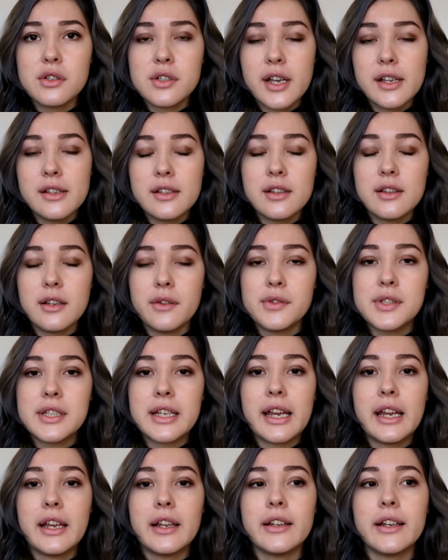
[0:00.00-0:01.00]
sensitive
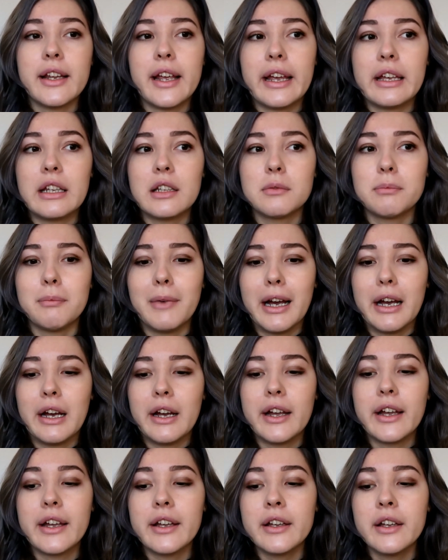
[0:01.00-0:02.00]
skin and
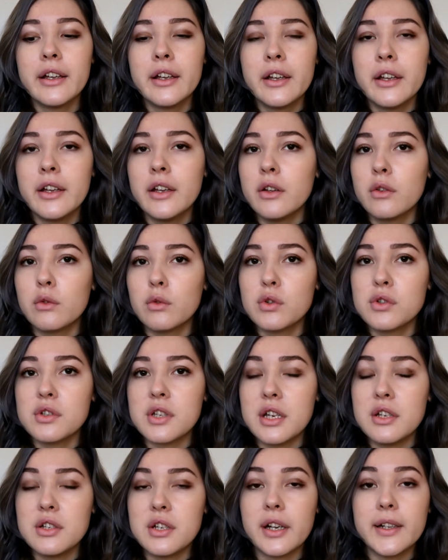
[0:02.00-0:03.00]
my
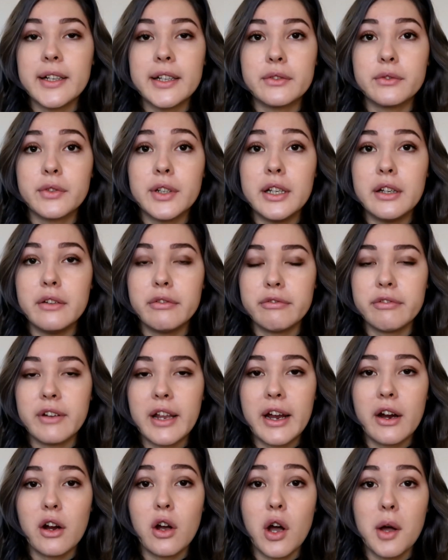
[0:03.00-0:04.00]
rosacea can really
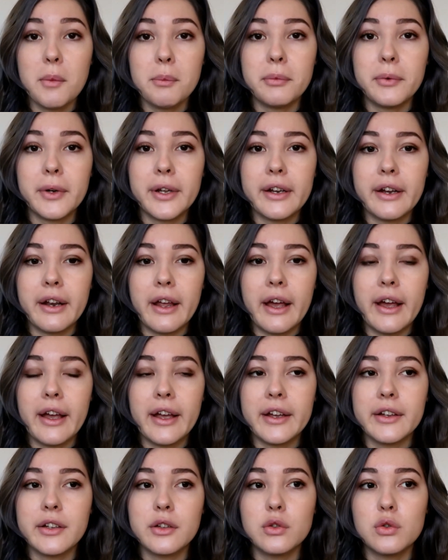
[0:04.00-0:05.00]
flare up when
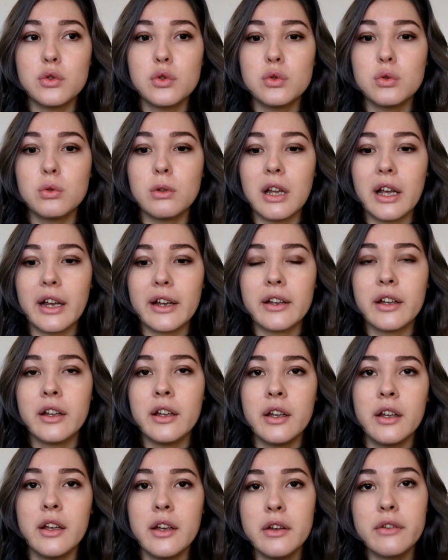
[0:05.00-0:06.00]
I do like
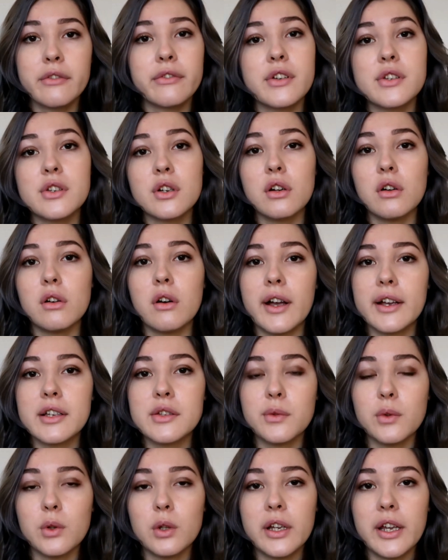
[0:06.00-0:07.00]
physical
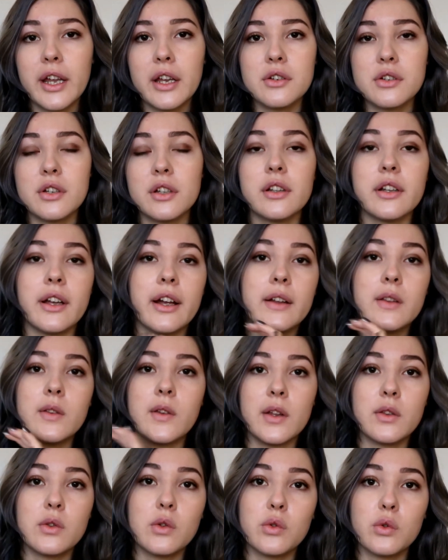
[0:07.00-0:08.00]
exfoliation, I
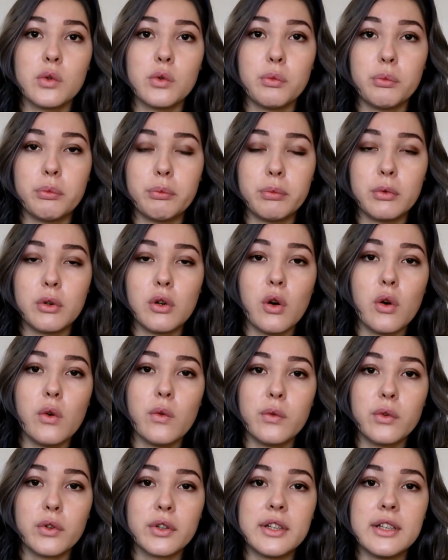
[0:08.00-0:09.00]
tend to go
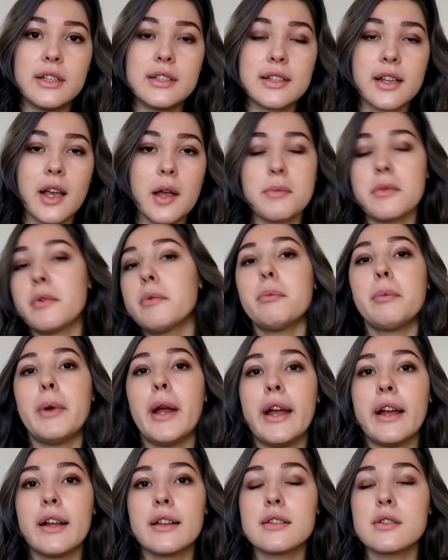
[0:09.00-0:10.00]
for these type of
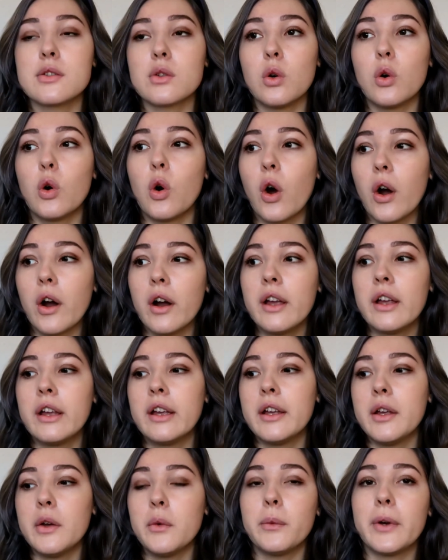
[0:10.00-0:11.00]
pads, or
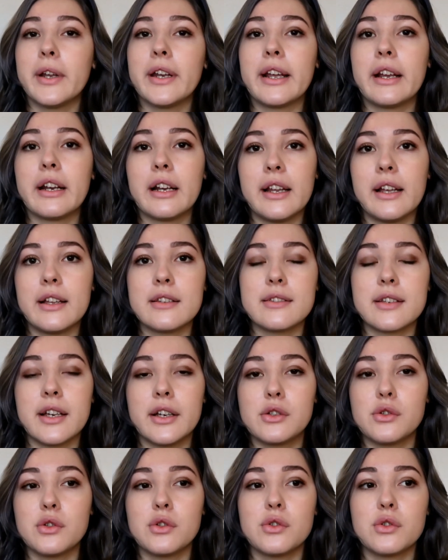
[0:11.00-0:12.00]
when I cleanse I
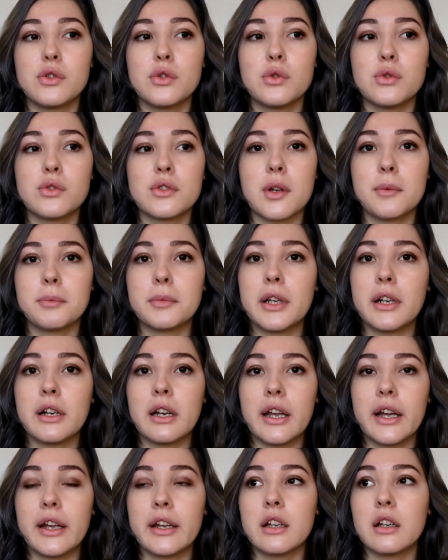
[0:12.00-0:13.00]
just use something
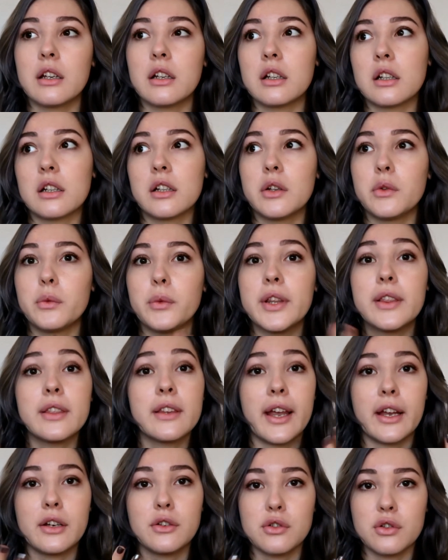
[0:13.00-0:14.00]
like with
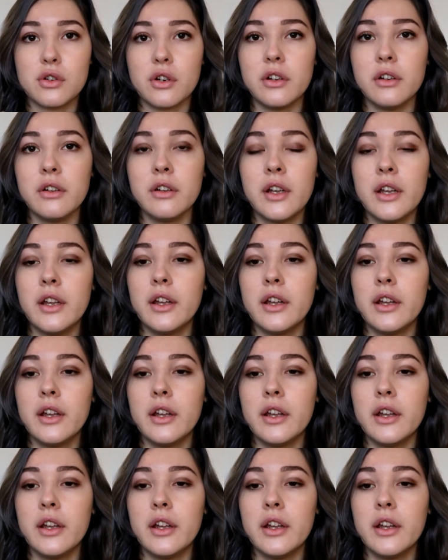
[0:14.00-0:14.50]
texture